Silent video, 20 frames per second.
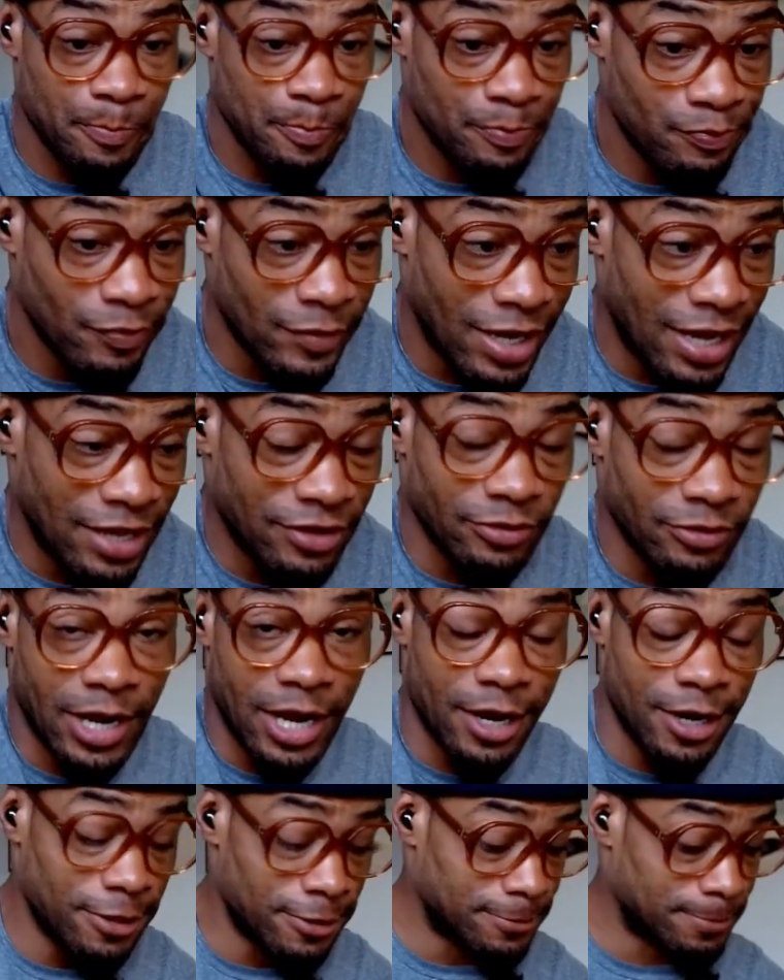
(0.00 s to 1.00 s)
That's what I heard.
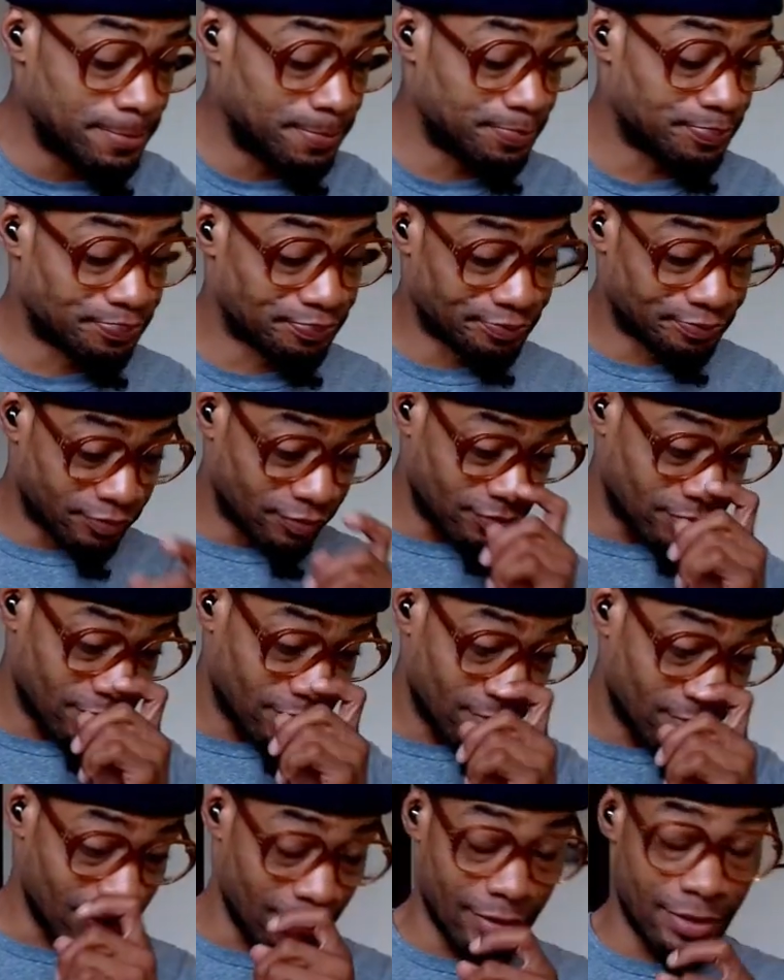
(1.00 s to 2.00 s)

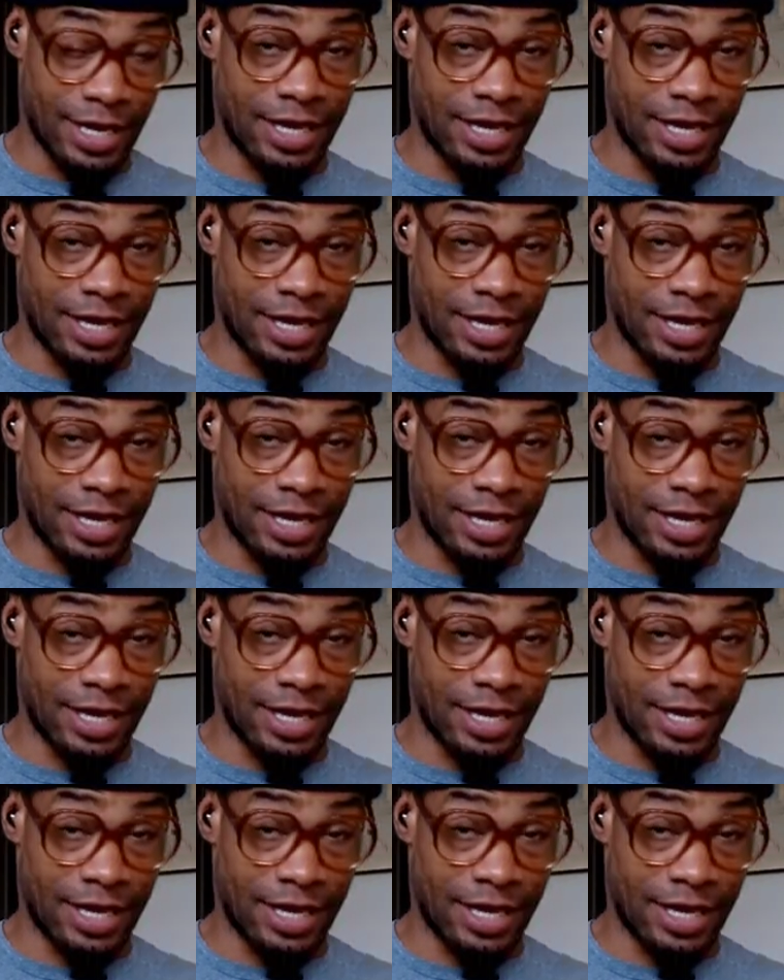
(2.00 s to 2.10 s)
That's what